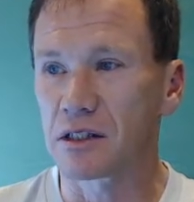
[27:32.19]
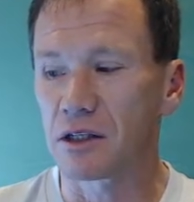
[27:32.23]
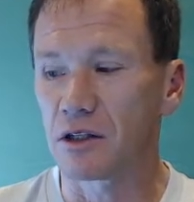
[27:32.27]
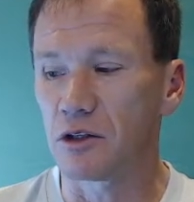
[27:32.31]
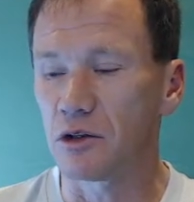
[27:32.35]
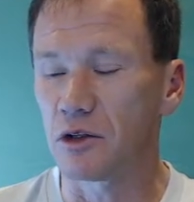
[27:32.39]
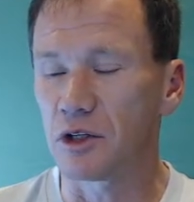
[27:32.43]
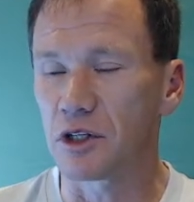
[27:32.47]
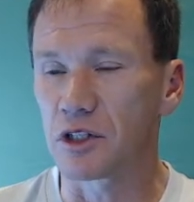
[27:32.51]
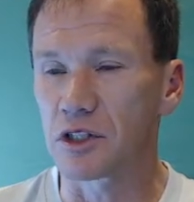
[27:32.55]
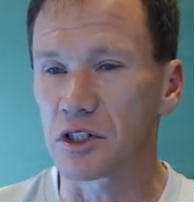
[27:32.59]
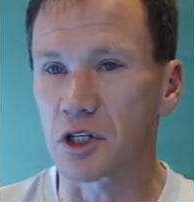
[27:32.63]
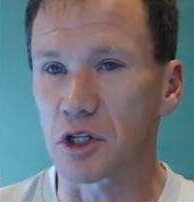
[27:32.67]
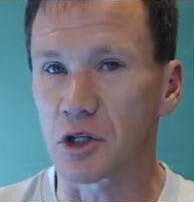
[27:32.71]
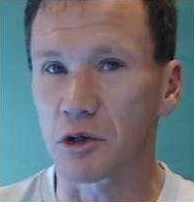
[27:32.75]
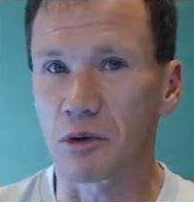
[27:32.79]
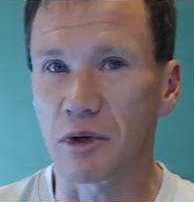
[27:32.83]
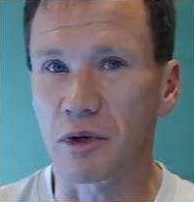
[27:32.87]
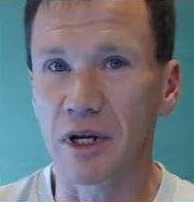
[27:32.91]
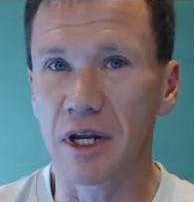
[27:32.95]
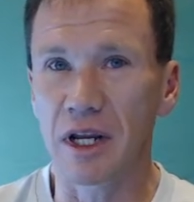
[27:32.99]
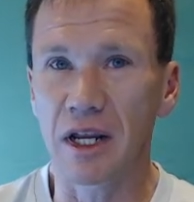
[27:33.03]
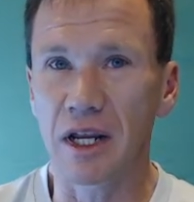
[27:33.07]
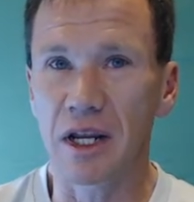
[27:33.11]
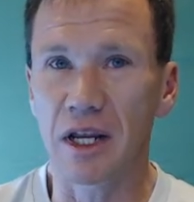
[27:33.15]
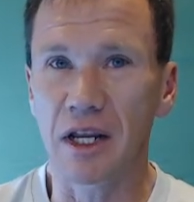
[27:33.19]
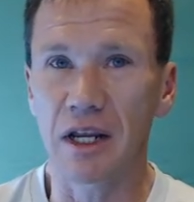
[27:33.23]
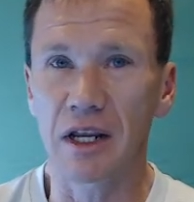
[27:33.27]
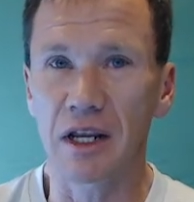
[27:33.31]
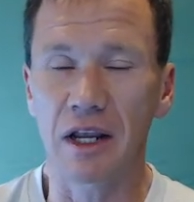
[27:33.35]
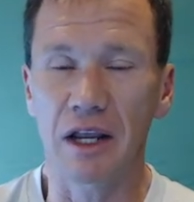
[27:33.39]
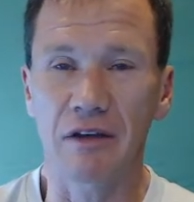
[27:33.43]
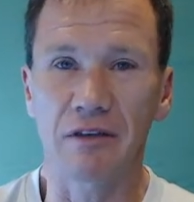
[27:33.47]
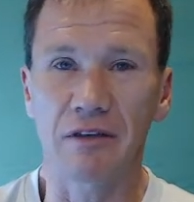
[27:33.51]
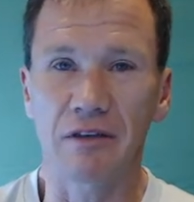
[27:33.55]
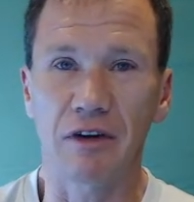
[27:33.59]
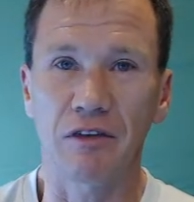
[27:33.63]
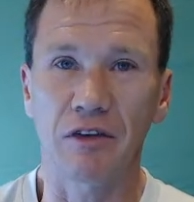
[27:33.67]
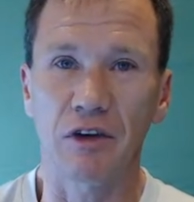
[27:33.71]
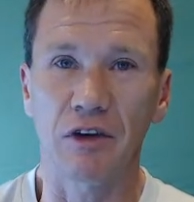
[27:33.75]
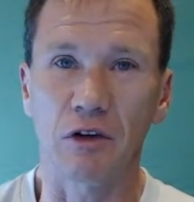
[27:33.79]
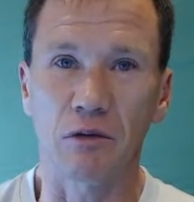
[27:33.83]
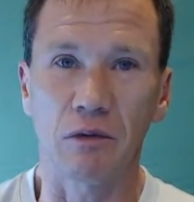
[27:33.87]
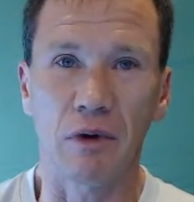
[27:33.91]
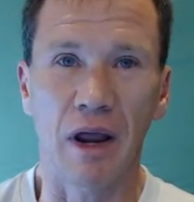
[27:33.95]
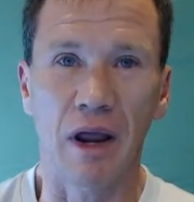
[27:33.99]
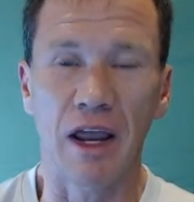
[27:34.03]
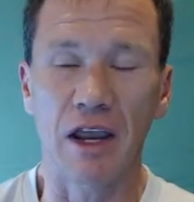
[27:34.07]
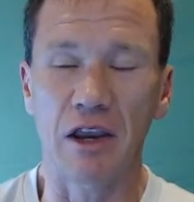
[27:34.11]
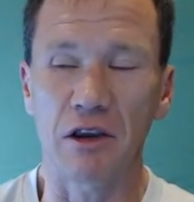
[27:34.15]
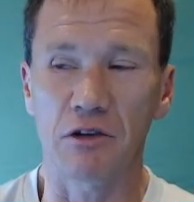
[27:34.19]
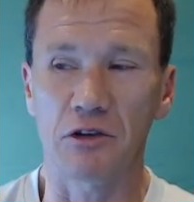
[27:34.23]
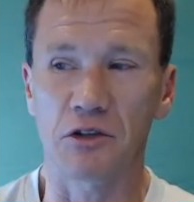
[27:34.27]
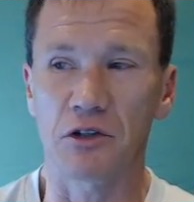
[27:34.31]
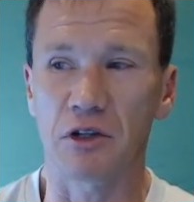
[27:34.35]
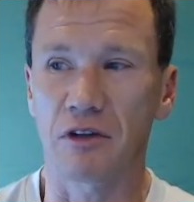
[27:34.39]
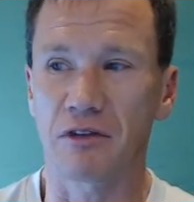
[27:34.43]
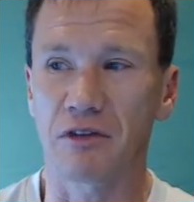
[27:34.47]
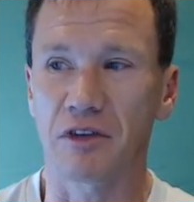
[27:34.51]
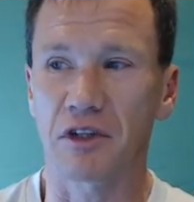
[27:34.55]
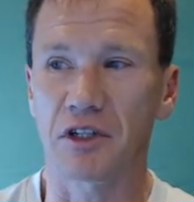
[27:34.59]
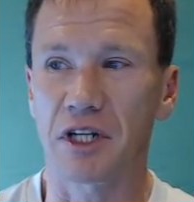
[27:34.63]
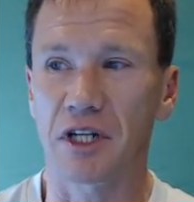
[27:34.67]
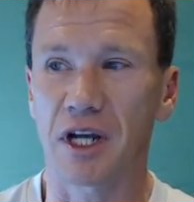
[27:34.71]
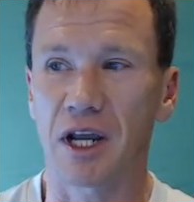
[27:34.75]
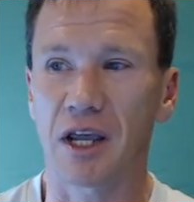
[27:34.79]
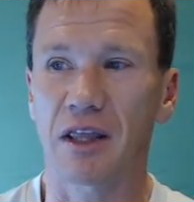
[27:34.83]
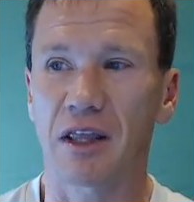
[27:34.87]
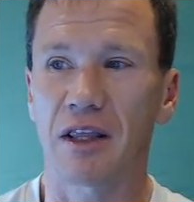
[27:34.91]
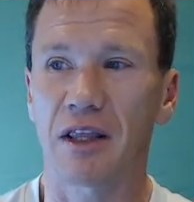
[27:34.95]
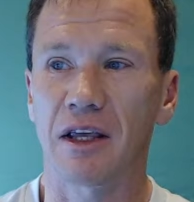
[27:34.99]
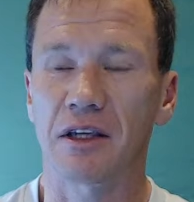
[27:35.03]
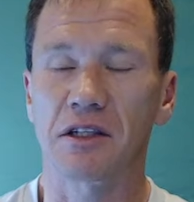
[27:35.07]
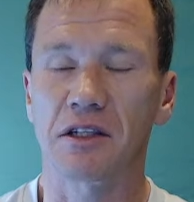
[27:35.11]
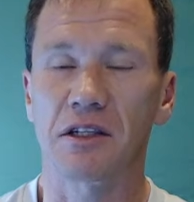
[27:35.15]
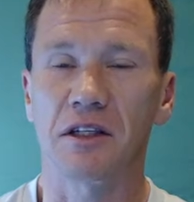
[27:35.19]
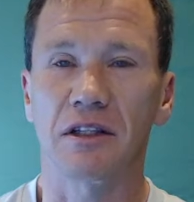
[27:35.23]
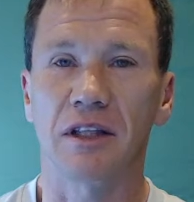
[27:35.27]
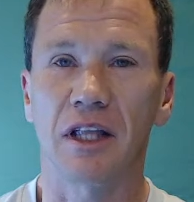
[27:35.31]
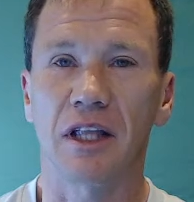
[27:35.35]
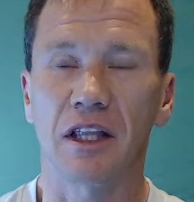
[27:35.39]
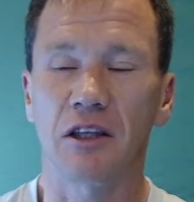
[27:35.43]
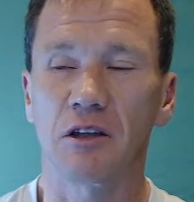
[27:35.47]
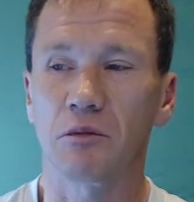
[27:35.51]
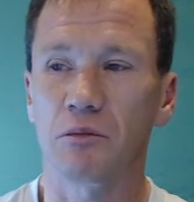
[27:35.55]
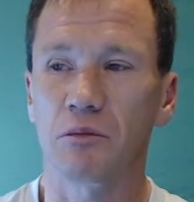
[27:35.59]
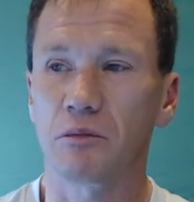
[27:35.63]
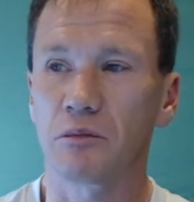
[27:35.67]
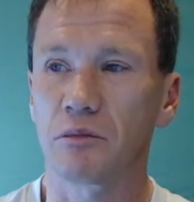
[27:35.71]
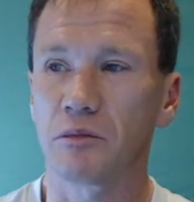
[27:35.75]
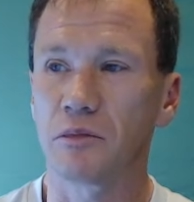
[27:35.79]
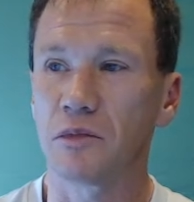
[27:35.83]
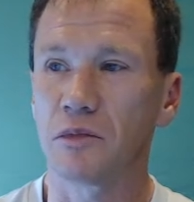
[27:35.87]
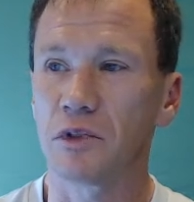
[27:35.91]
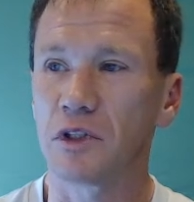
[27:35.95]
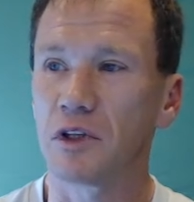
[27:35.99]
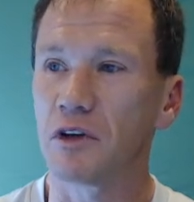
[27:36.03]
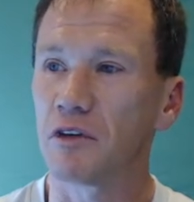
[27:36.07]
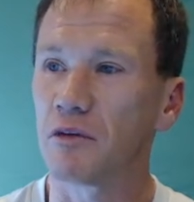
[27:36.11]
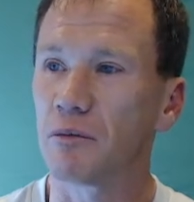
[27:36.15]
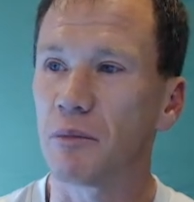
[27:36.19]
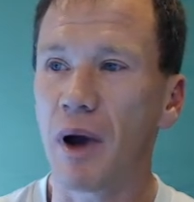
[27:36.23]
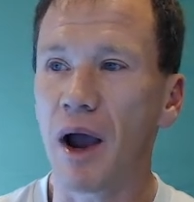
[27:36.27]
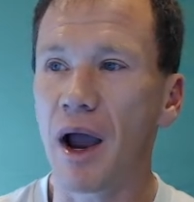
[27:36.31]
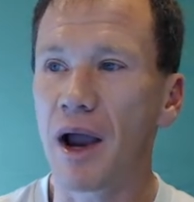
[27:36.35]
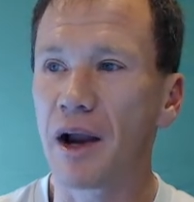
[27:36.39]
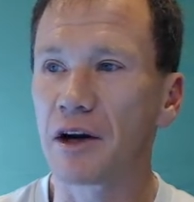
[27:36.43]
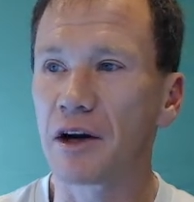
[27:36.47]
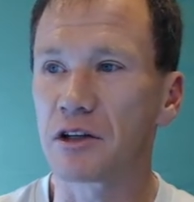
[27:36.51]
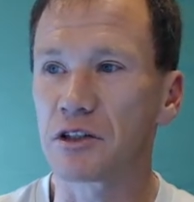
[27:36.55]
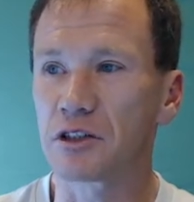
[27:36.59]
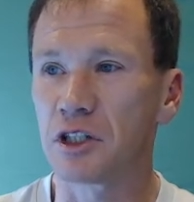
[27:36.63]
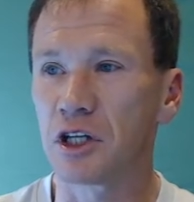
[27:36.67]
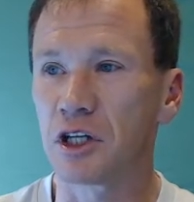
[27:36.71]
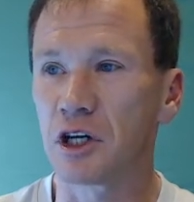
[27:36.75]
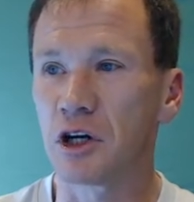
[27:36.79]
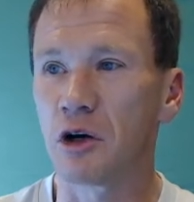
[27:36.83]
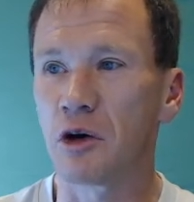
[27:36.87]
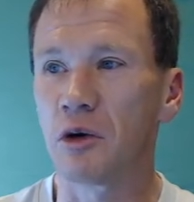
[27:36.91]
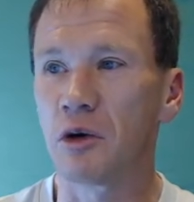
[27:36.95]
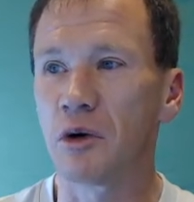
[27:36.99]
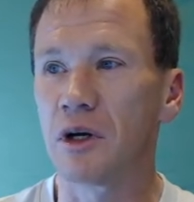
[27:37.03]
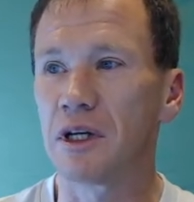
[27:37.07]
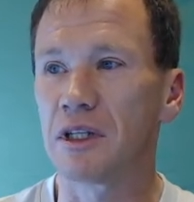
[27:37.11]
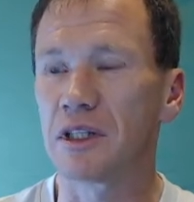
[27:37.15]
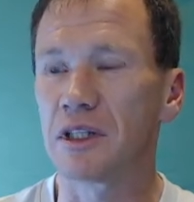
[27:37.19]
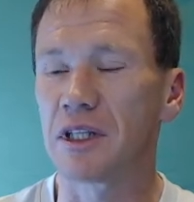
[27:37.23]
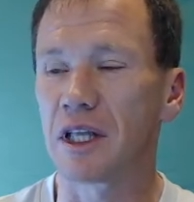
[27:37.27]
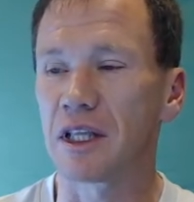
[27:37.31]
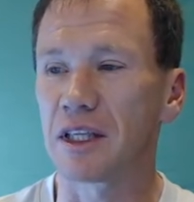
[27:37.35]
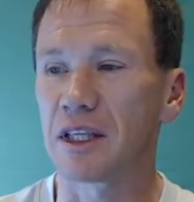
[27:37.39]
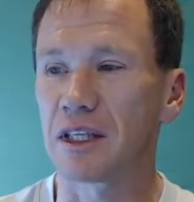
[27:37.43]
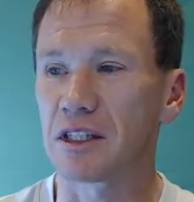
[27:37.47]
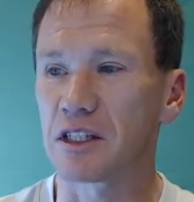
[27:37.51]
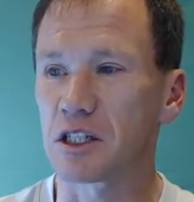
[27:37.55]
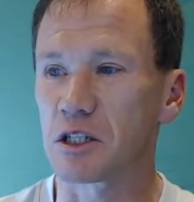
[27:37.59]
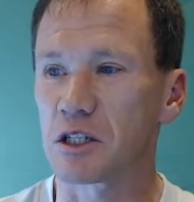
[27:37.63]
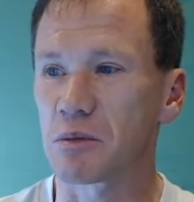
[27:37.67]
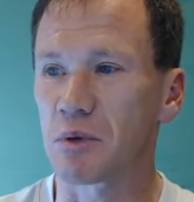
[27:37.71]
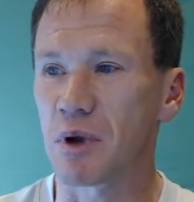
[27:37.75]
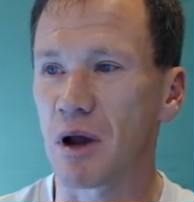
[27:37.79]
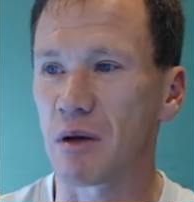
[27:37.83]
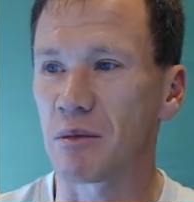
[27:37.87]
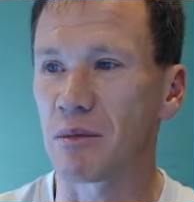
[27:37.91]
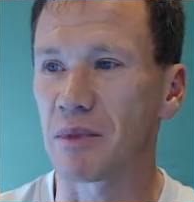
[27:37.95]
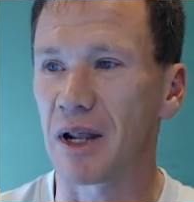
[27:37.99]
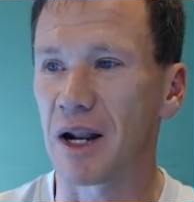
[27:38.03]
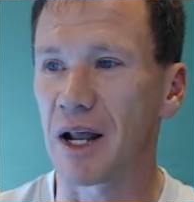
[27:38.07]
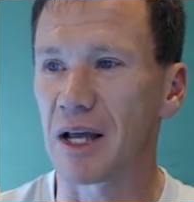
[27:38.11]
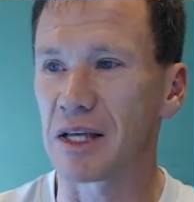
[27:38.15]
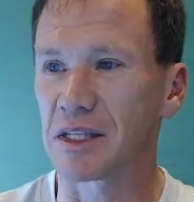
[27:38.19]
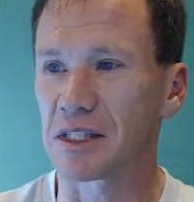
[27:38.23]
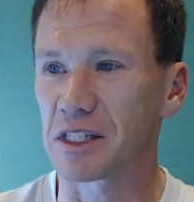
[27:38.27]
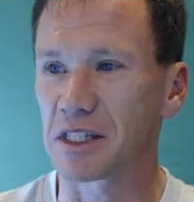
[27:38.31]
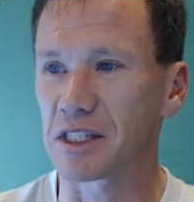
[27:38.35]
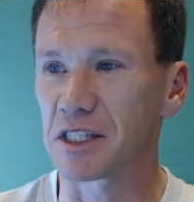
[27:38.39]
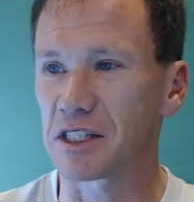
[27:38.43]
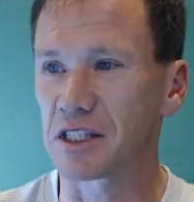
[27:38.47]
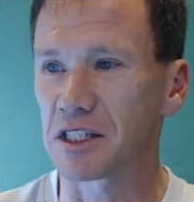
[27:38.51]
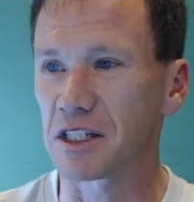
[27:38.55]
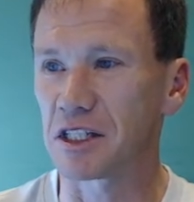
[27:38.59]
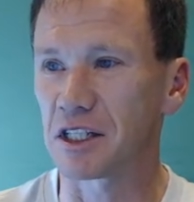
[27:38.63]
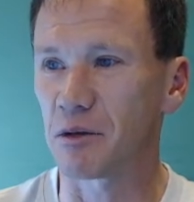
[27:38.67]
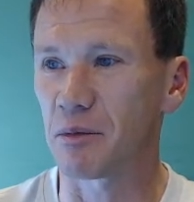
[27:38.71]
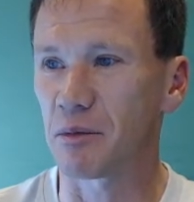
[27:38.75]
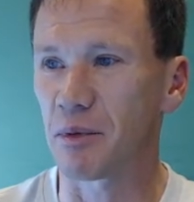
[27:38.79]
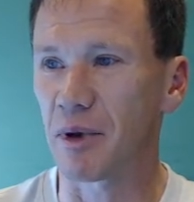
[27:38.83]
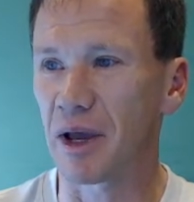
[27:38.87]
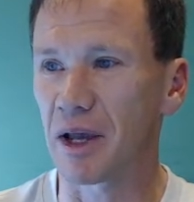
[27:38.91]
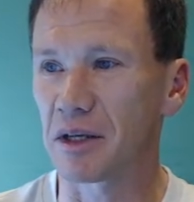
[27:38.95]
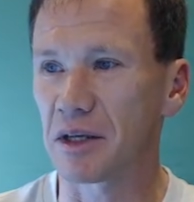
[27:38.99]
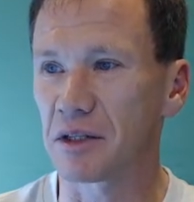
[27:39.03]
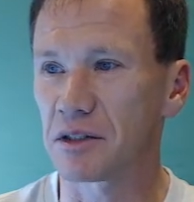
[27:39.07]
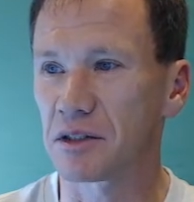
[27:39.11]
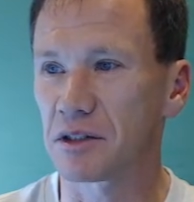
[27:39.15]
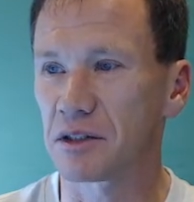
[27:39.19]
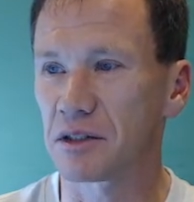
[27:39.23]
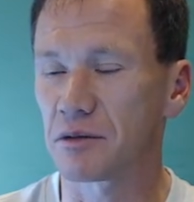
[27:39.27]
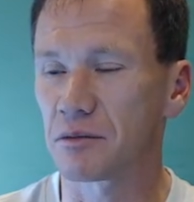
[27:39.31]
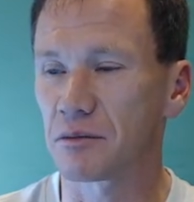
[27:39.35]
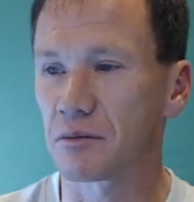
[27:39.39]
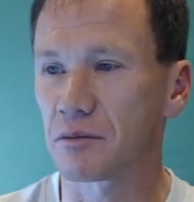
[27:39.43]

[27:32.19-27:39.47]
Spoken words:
You disagree. Even if you're right, you still have to check this and let the buyers know that this is a problem that has existed in the past.